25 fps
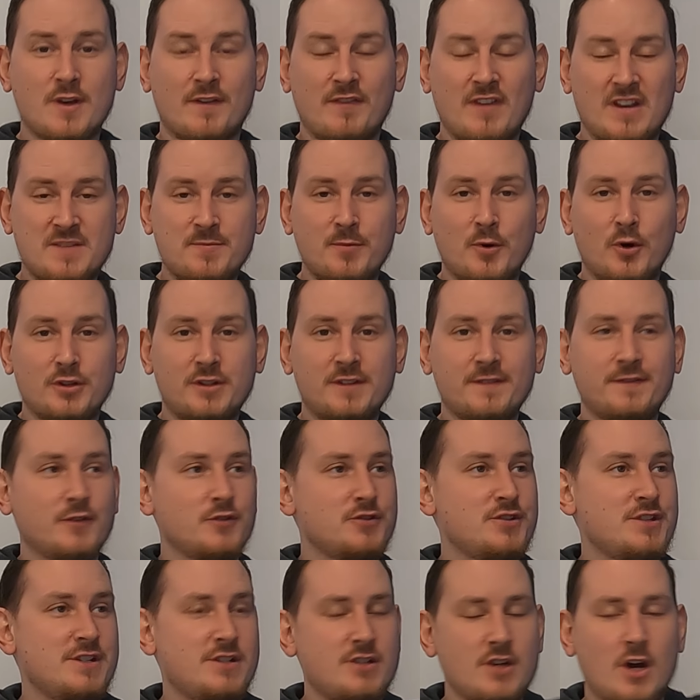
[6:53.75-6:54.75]
I've exported the
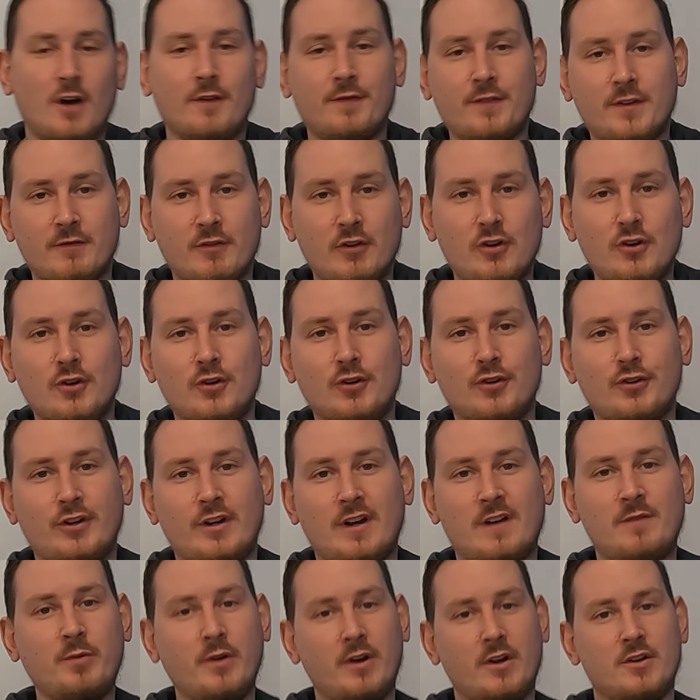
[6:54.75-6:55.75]
footage off the recorder,
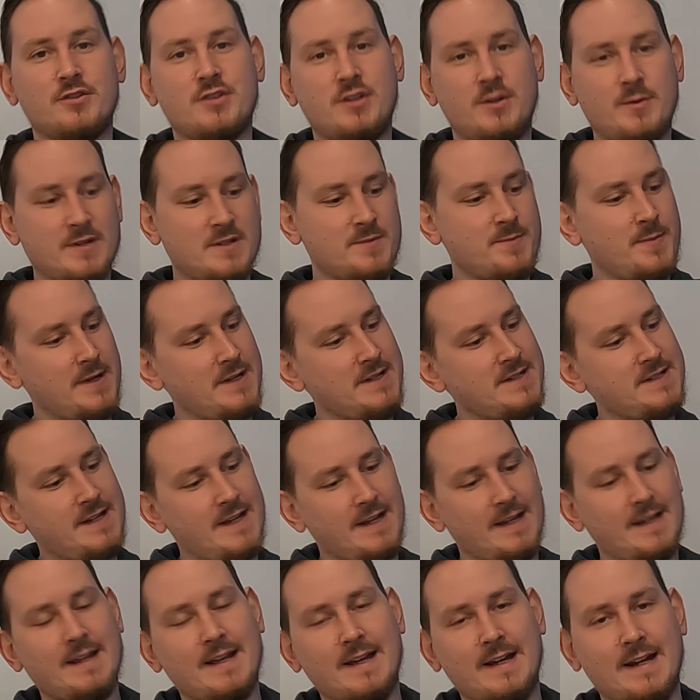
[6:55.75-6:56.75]
I've put it onto USB
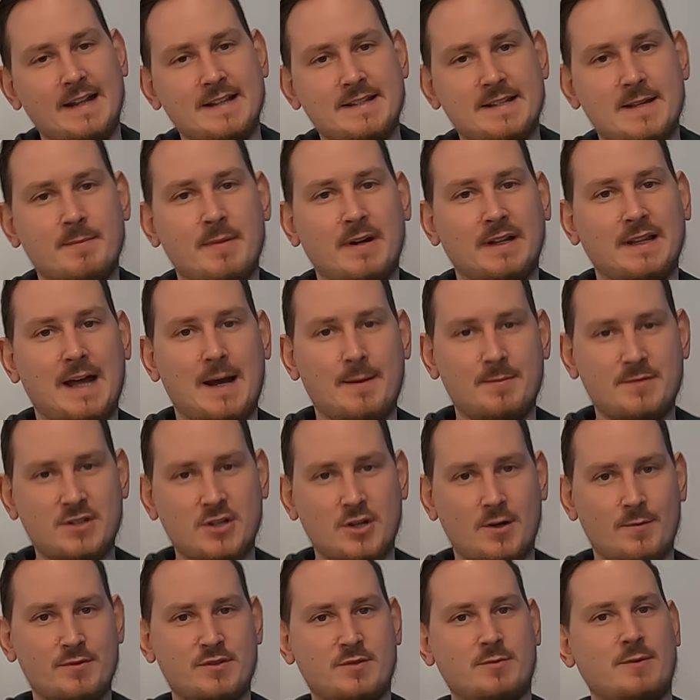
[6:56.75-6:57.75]
stick and it's in my
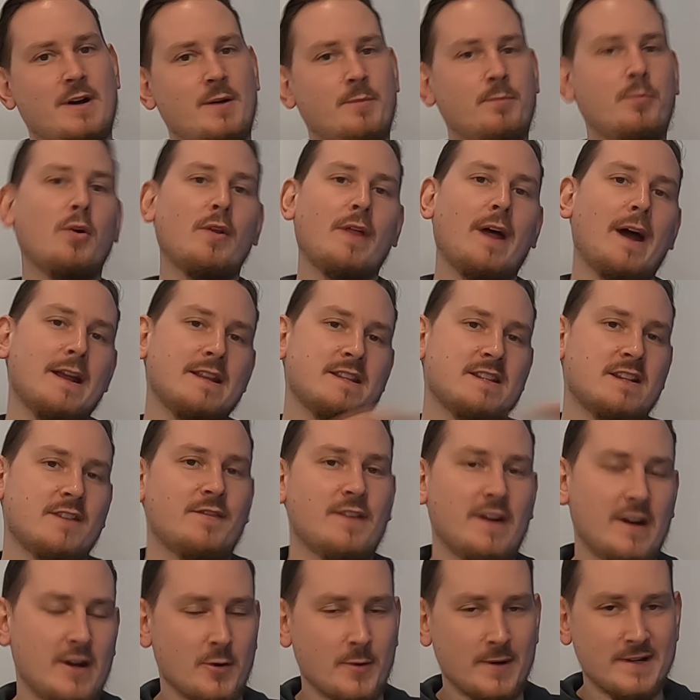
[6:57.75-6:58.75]
laptop, so I'll put that into the
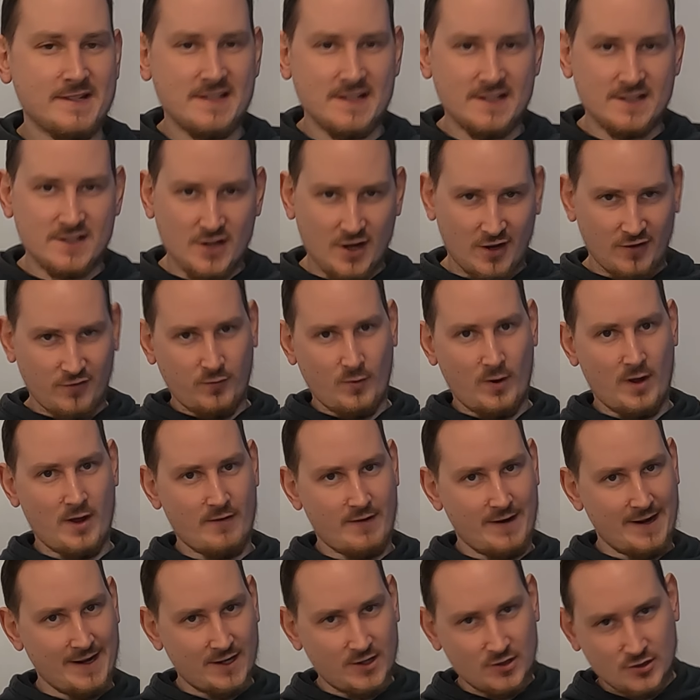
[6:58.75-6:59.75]
video editing software
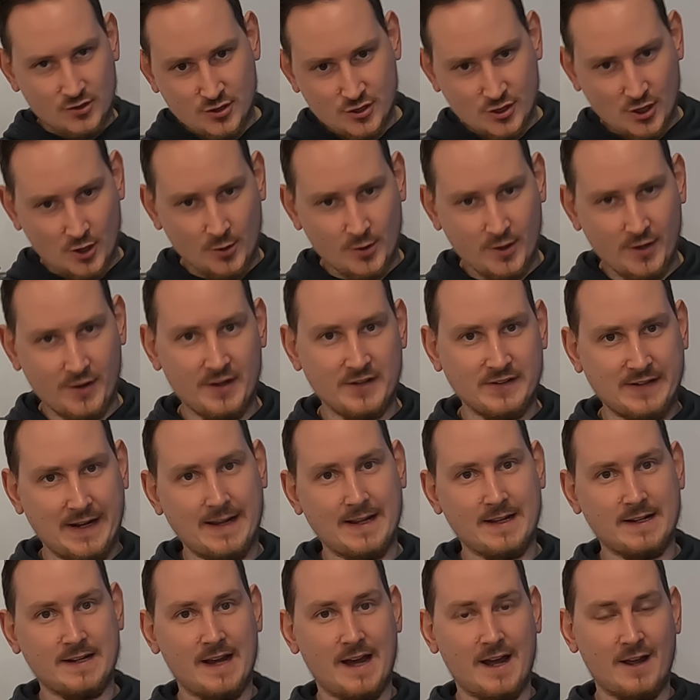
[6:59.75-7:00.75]
and I can show you the day
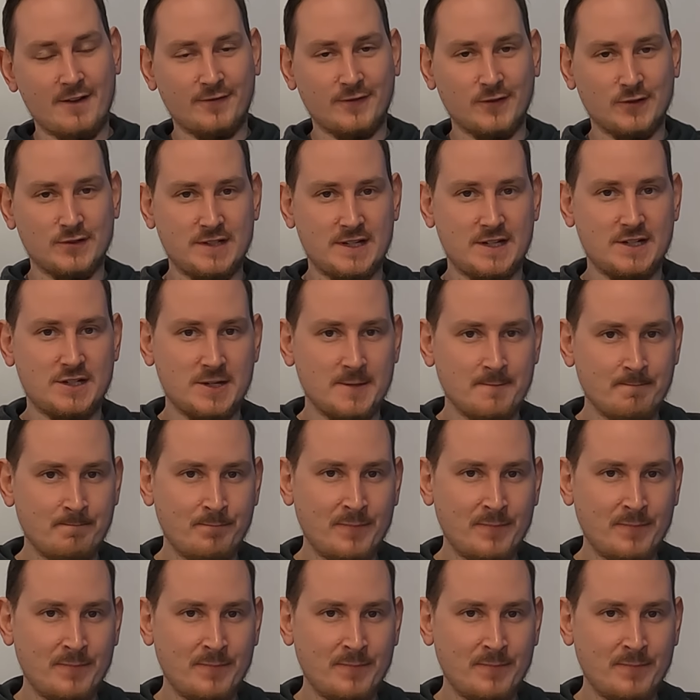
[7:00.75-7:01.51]
and night footage.